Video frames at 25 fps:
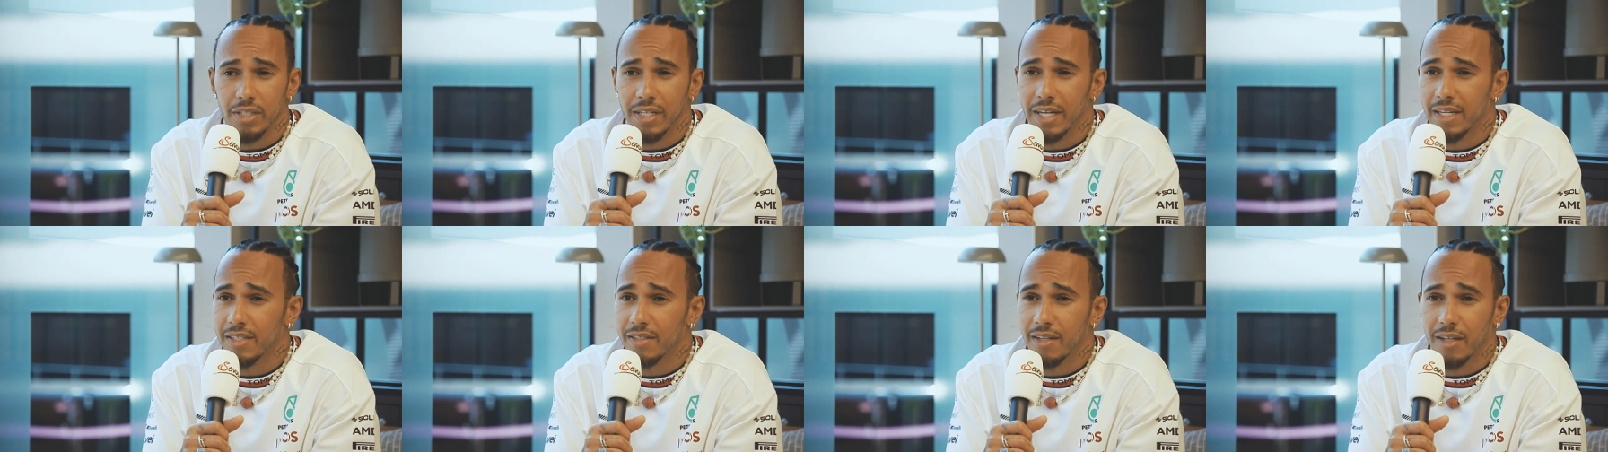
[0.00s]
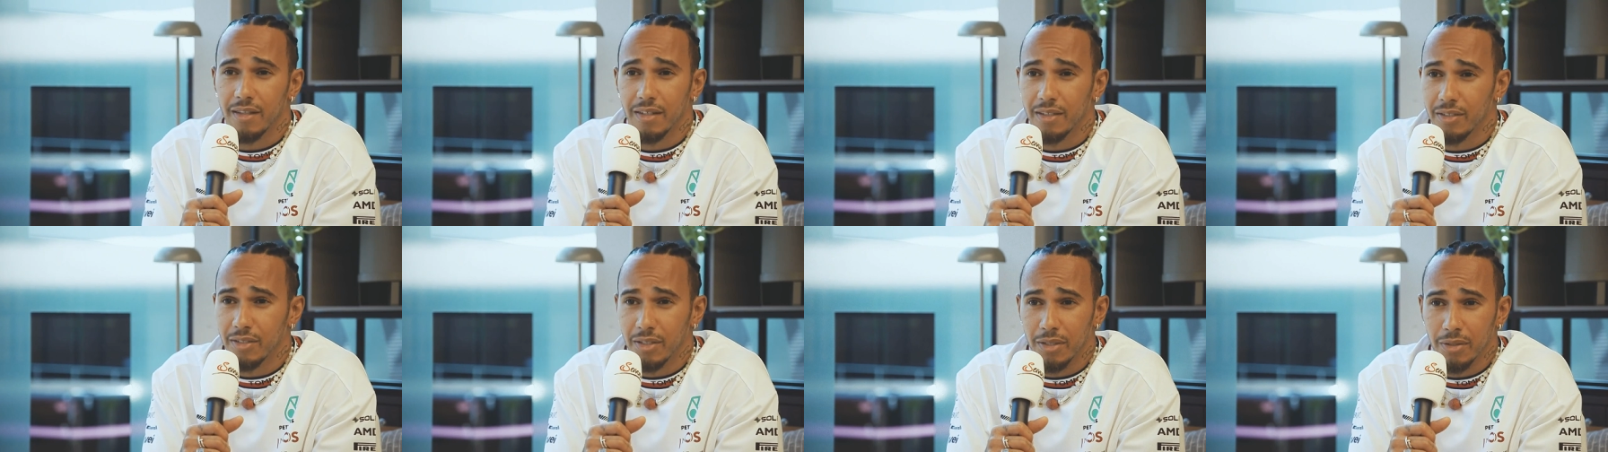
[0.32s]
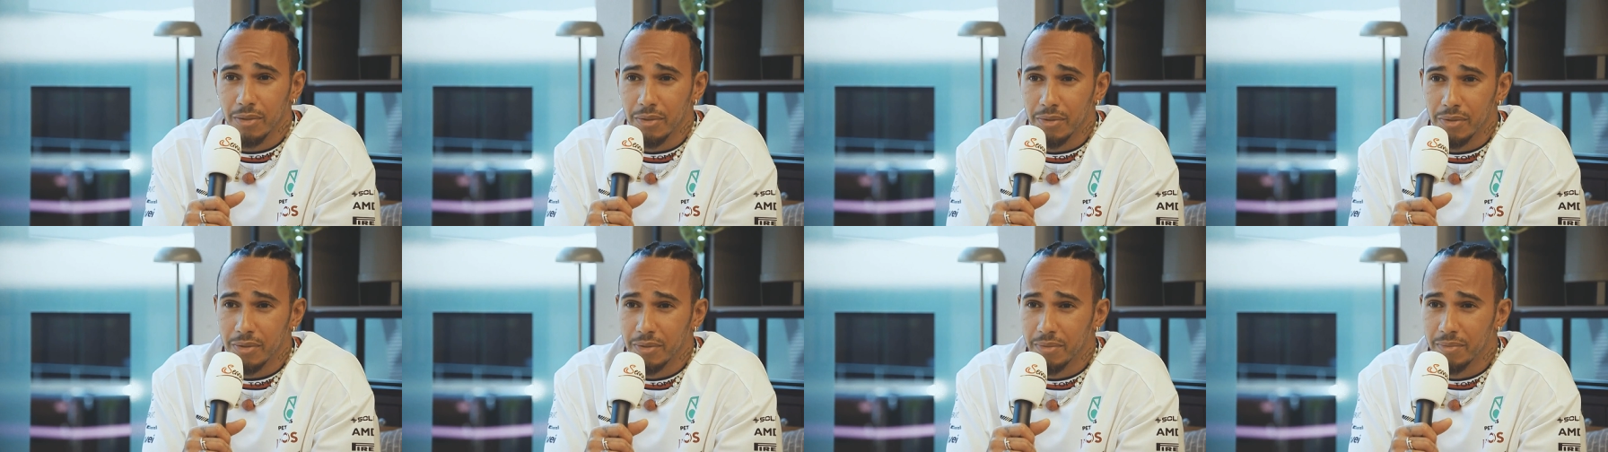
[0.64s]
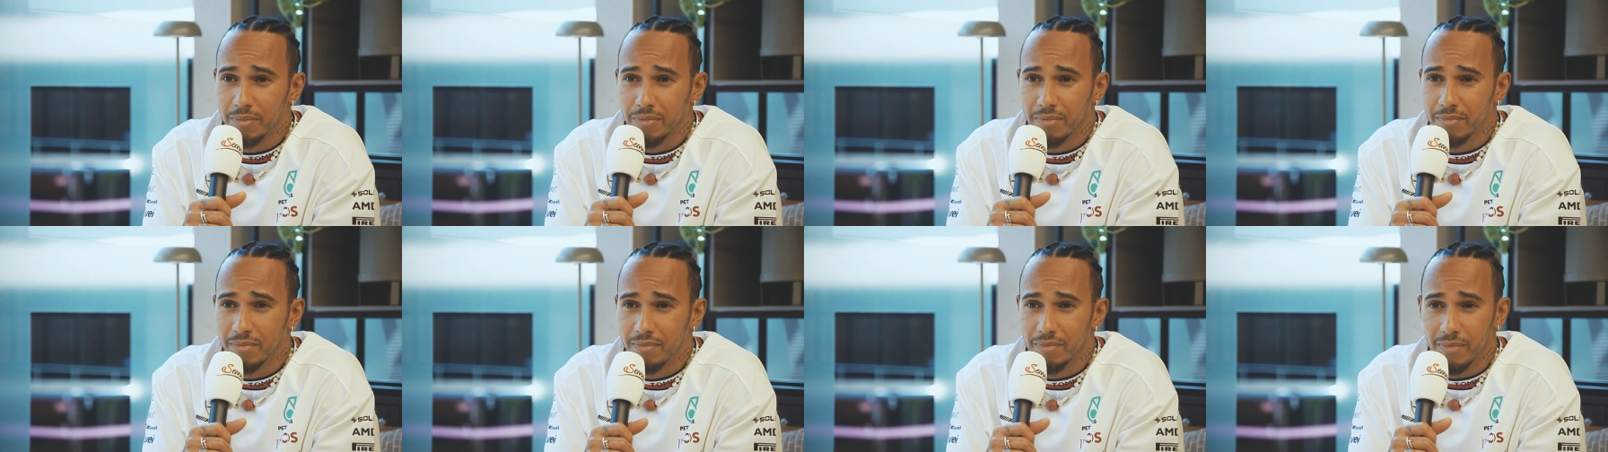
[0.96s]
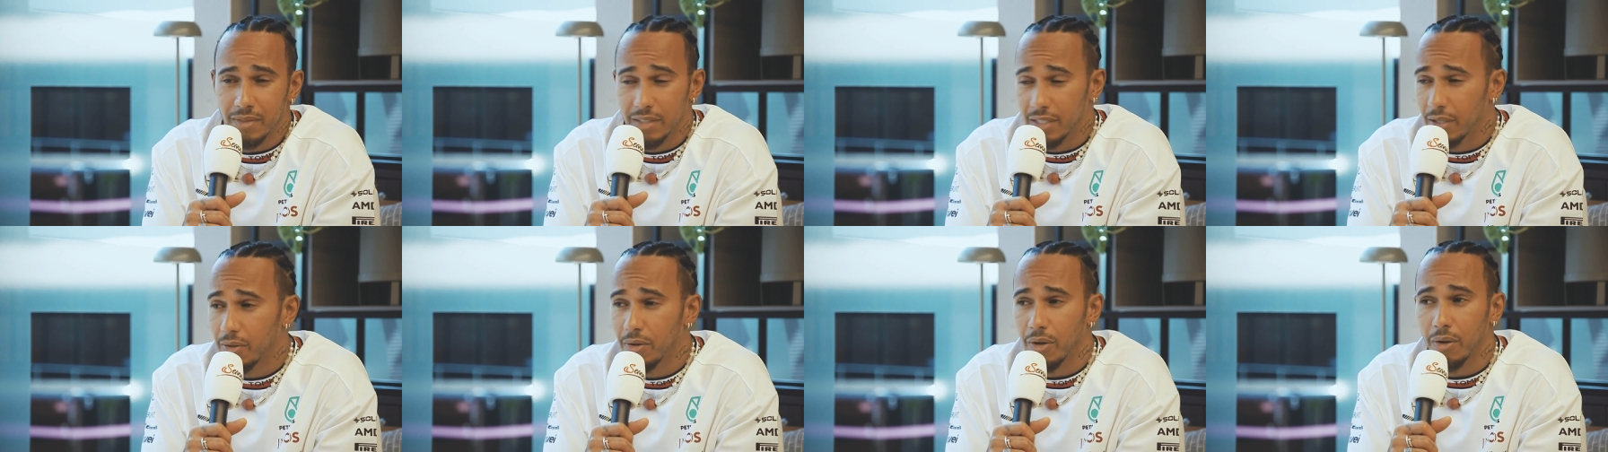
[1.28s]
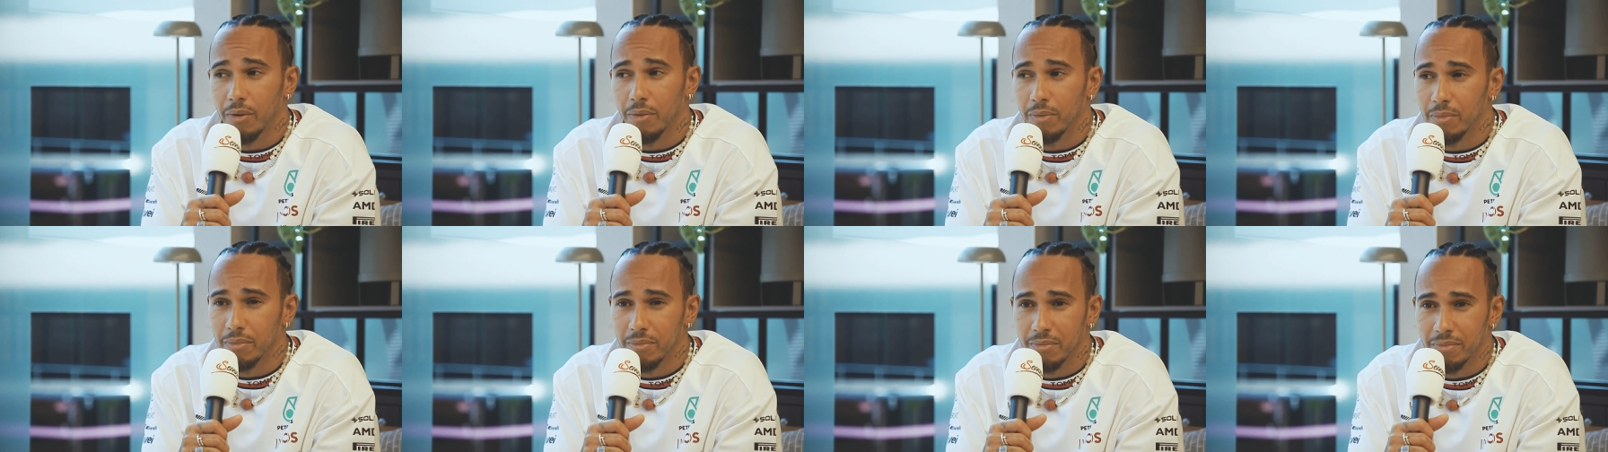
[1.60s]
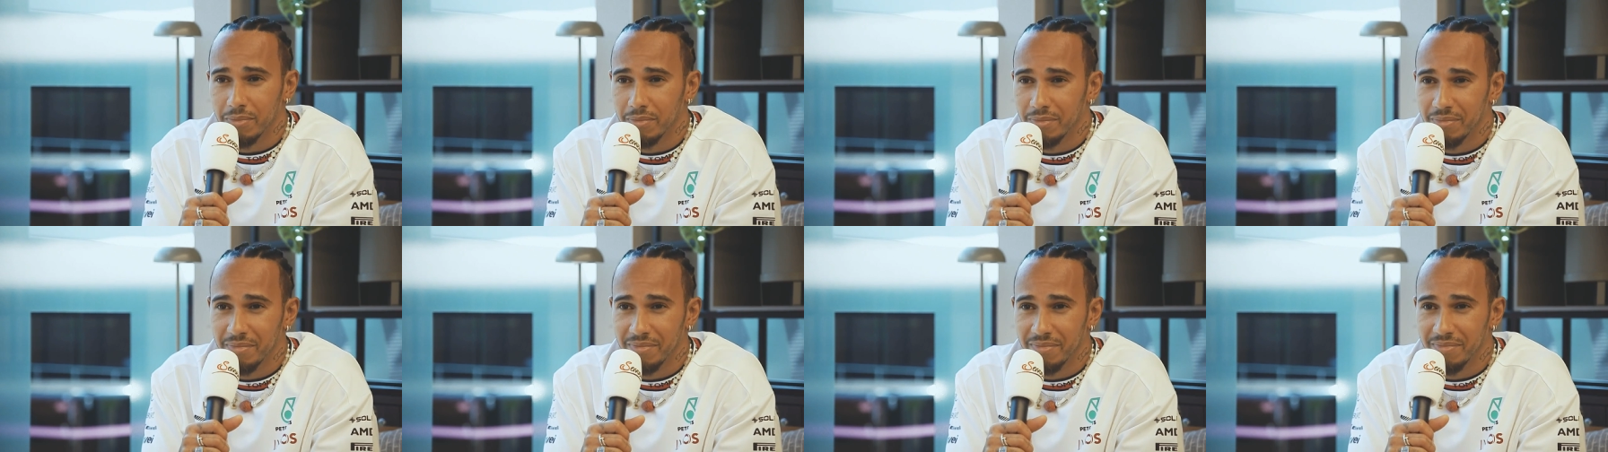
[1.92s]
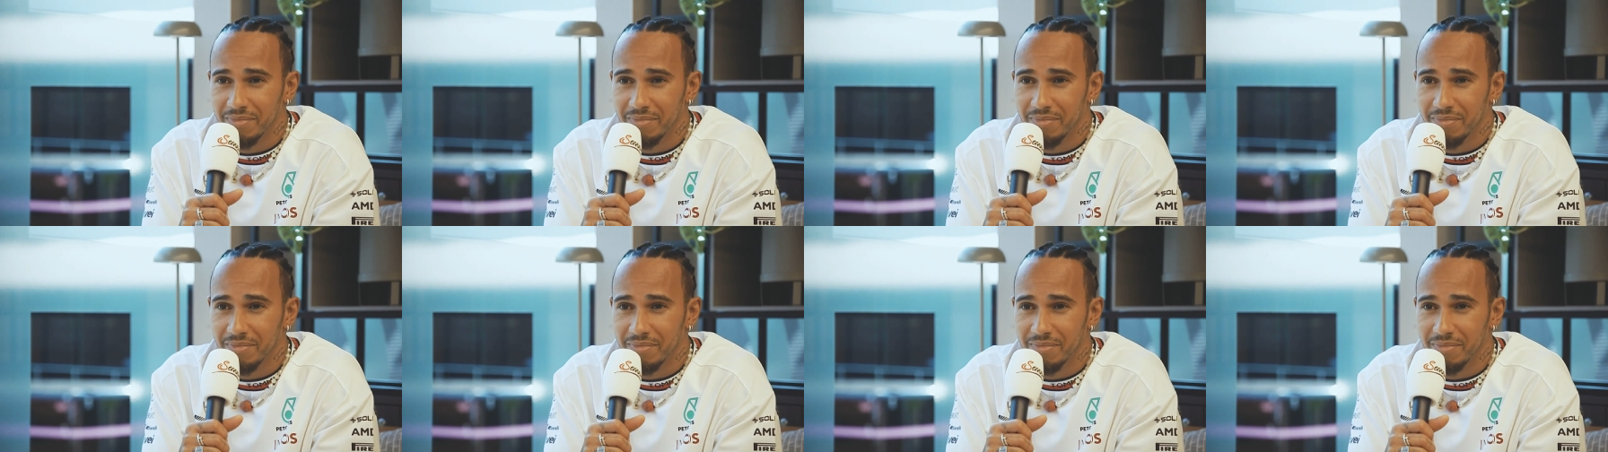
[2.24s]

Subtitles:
He has nothing to lose. Zero. Mm.